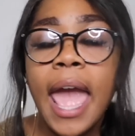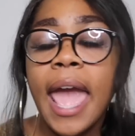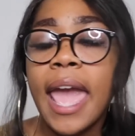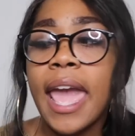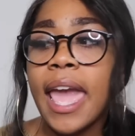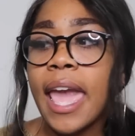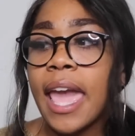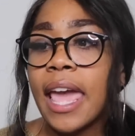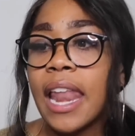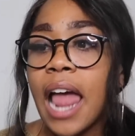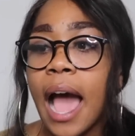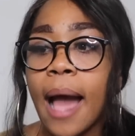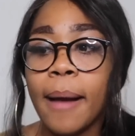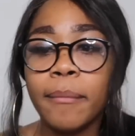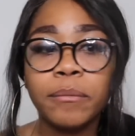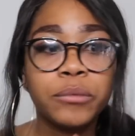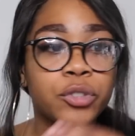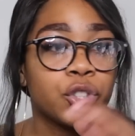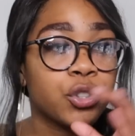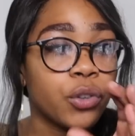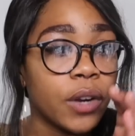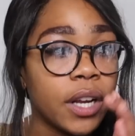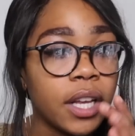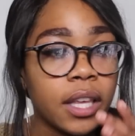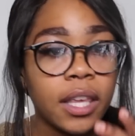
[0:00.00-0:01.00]
And I'm
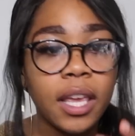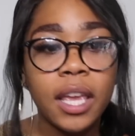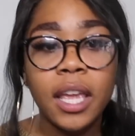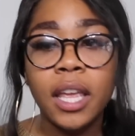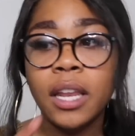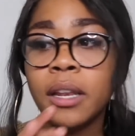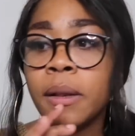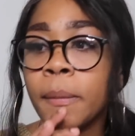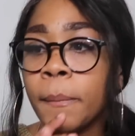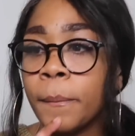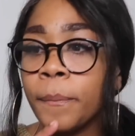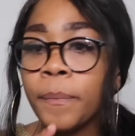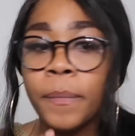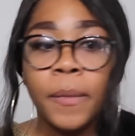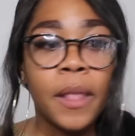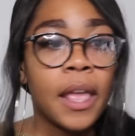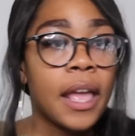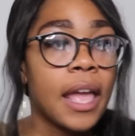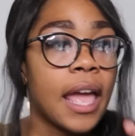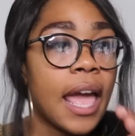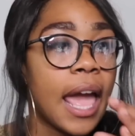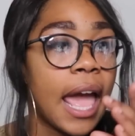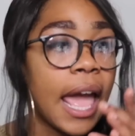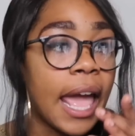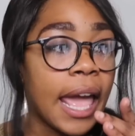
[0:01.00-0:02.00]
drinking
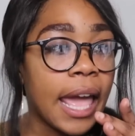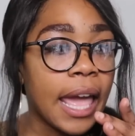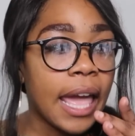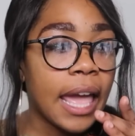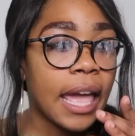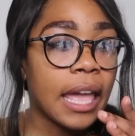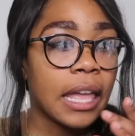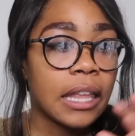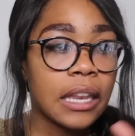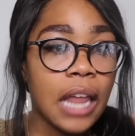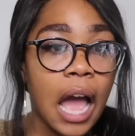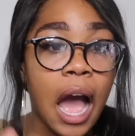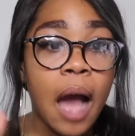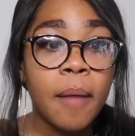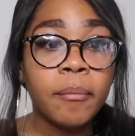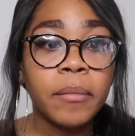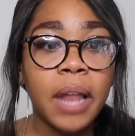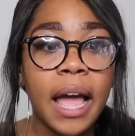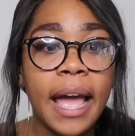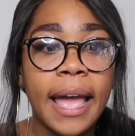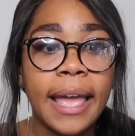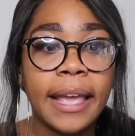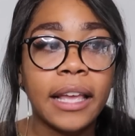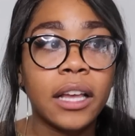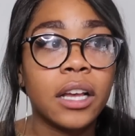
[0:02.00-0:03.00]
and I'm
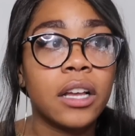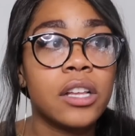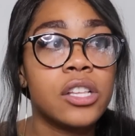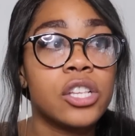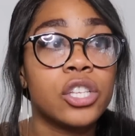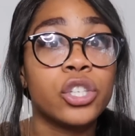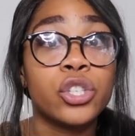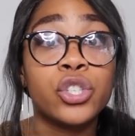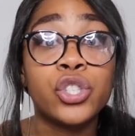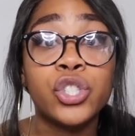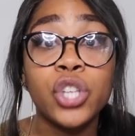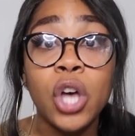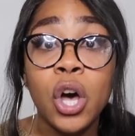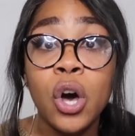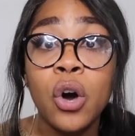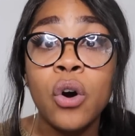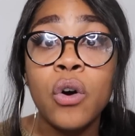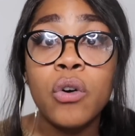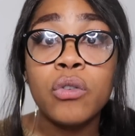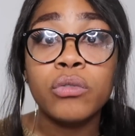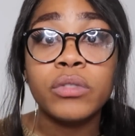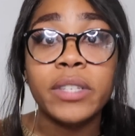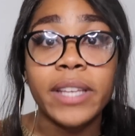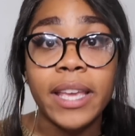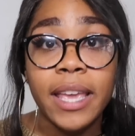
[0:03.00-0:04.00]
like
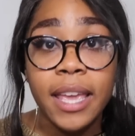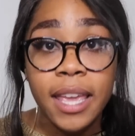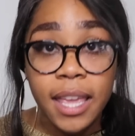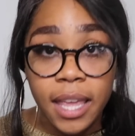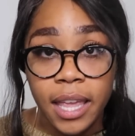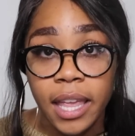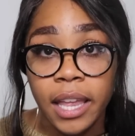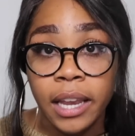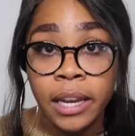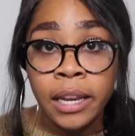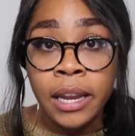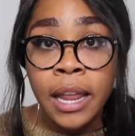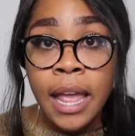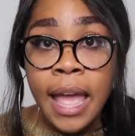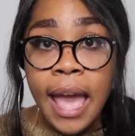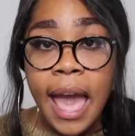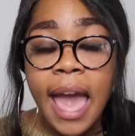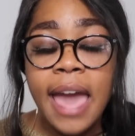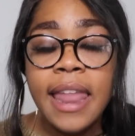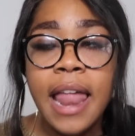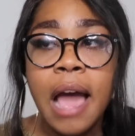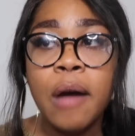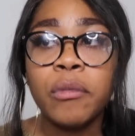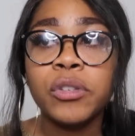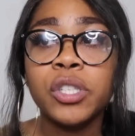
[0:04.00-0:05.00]
zoned in,
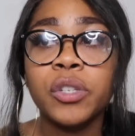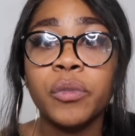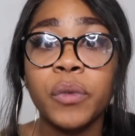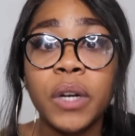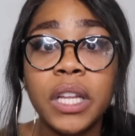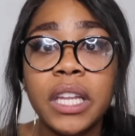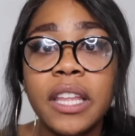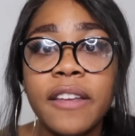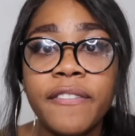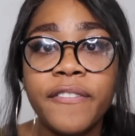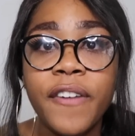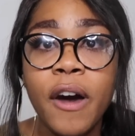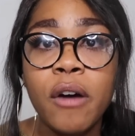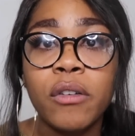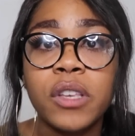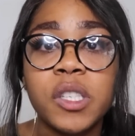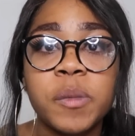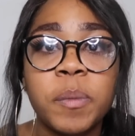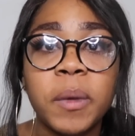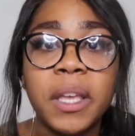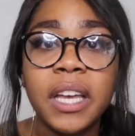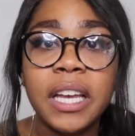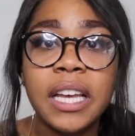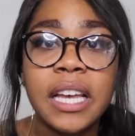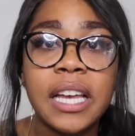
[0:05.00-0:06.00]
and I was really
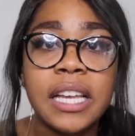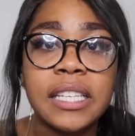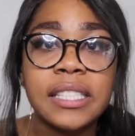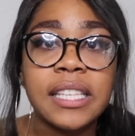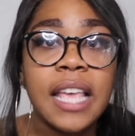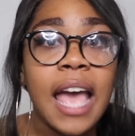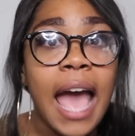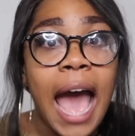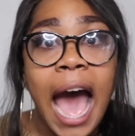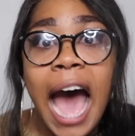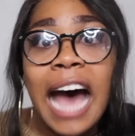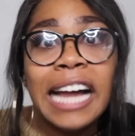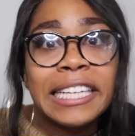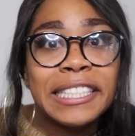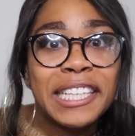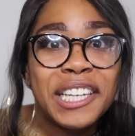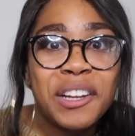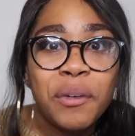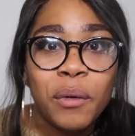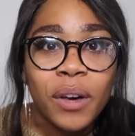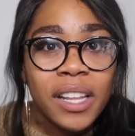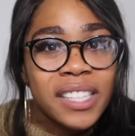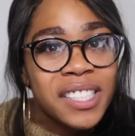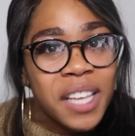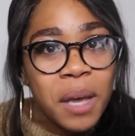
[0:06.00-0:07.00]
focused because I
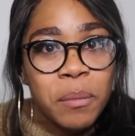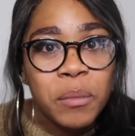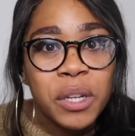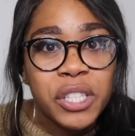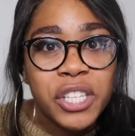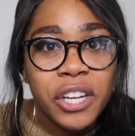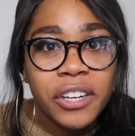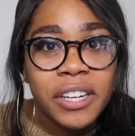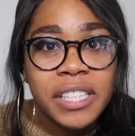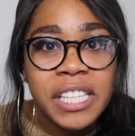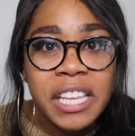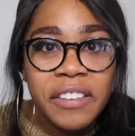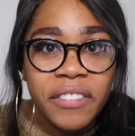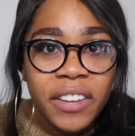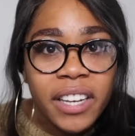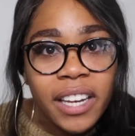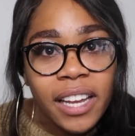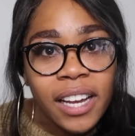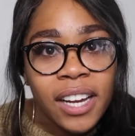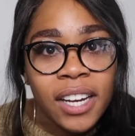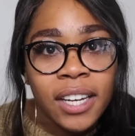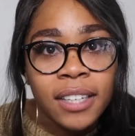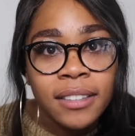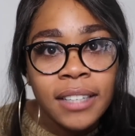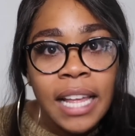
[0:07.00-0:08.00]
didn't want to tell him to turn the TV
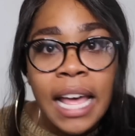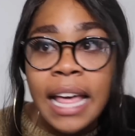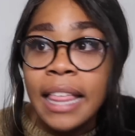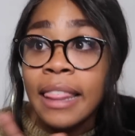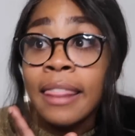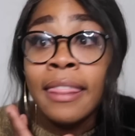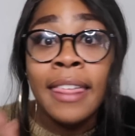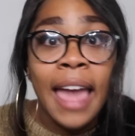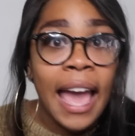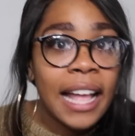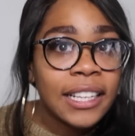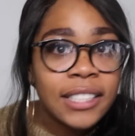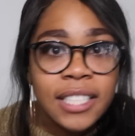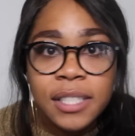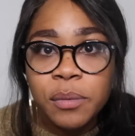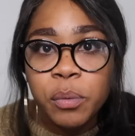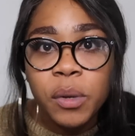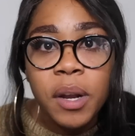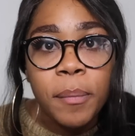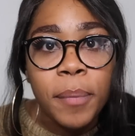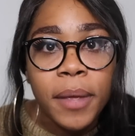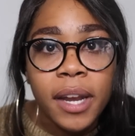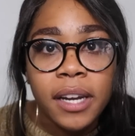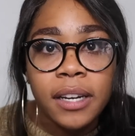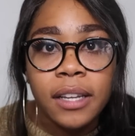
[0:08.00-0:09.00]
down. That just
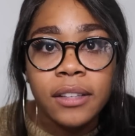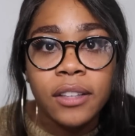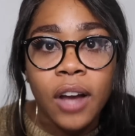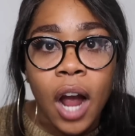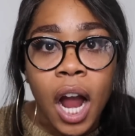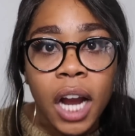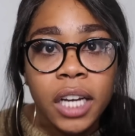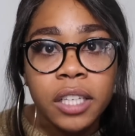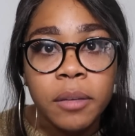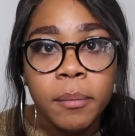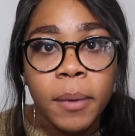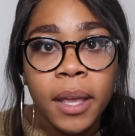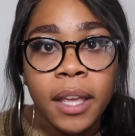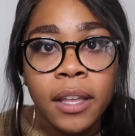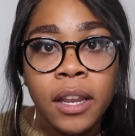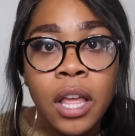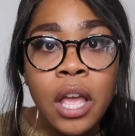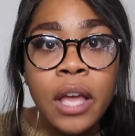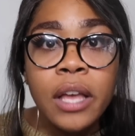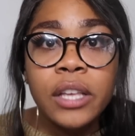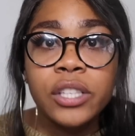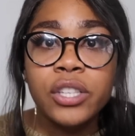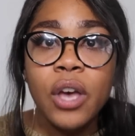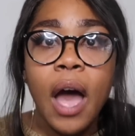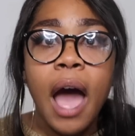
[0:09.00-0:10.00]
would have been another argument.
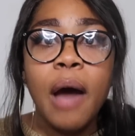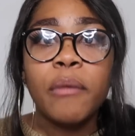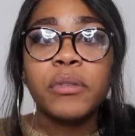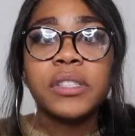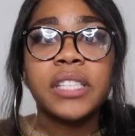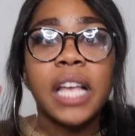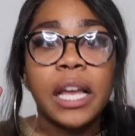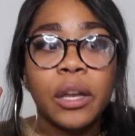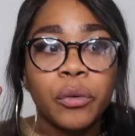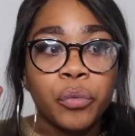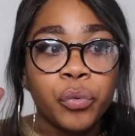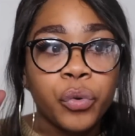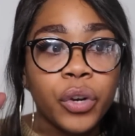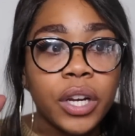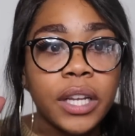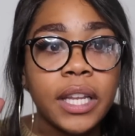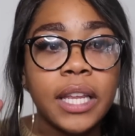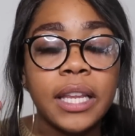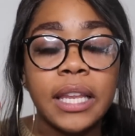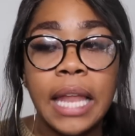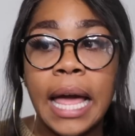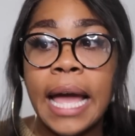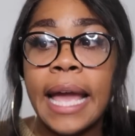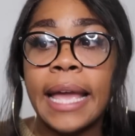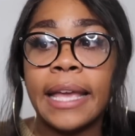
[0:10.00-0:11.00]
So I was like
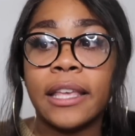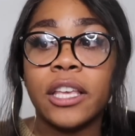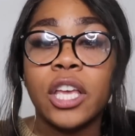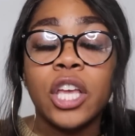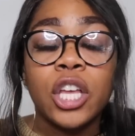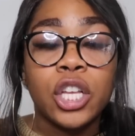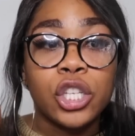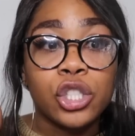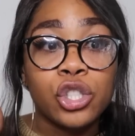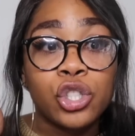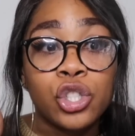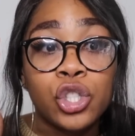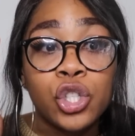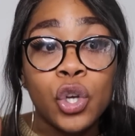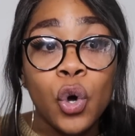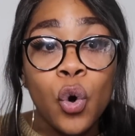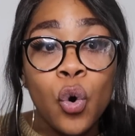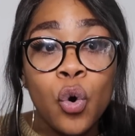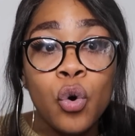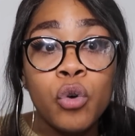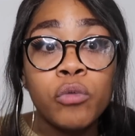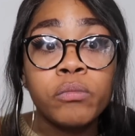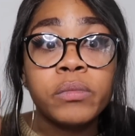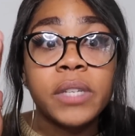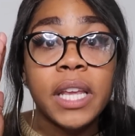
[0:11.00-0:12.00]
really like
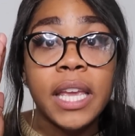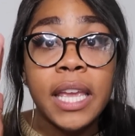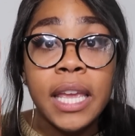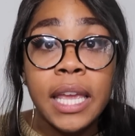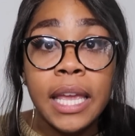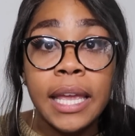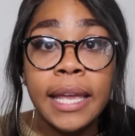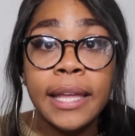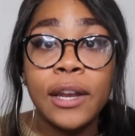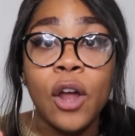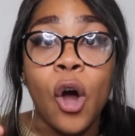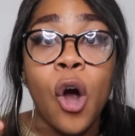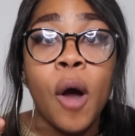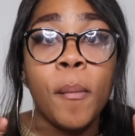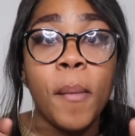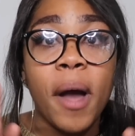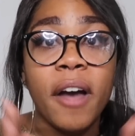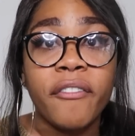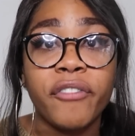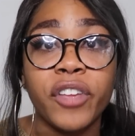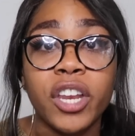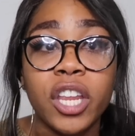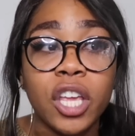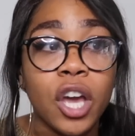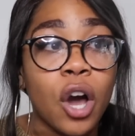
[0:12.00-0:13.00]
zoomed in on
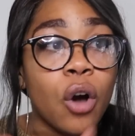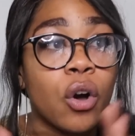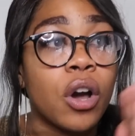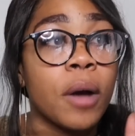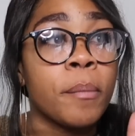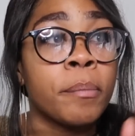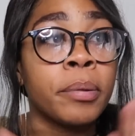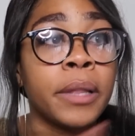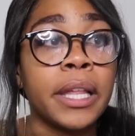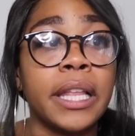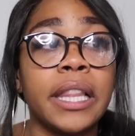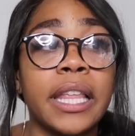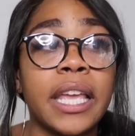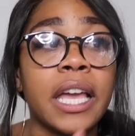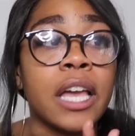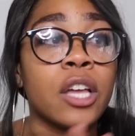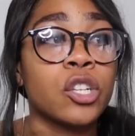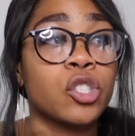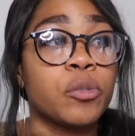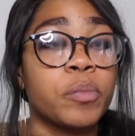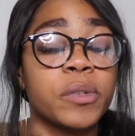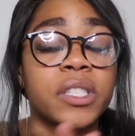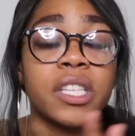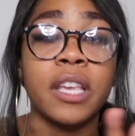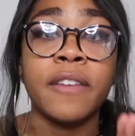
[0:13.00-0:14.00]
my video, completely
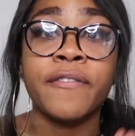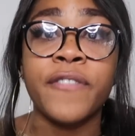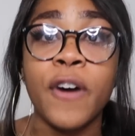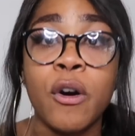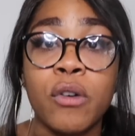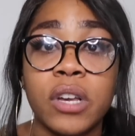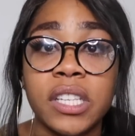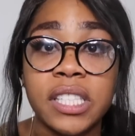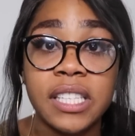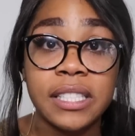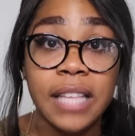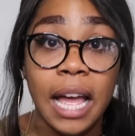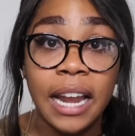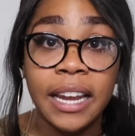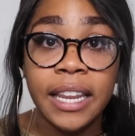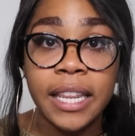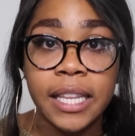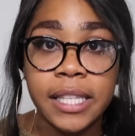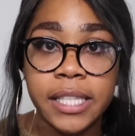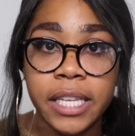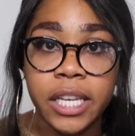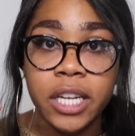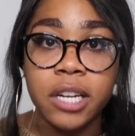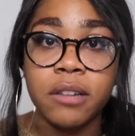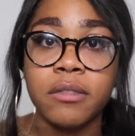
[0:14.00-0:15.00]
100% focused because I
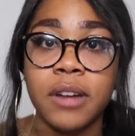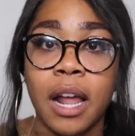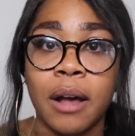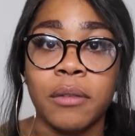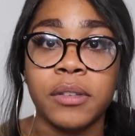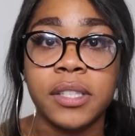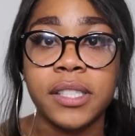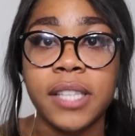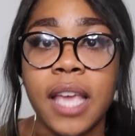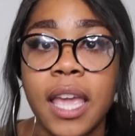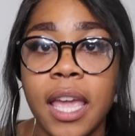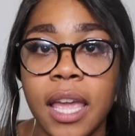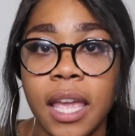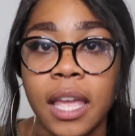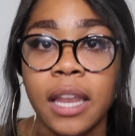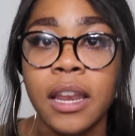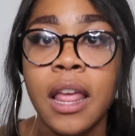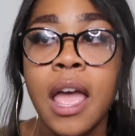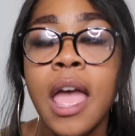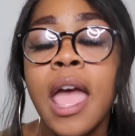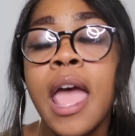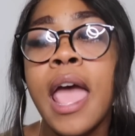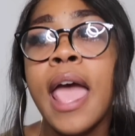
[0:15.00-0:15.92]
needed to hear what I was saying.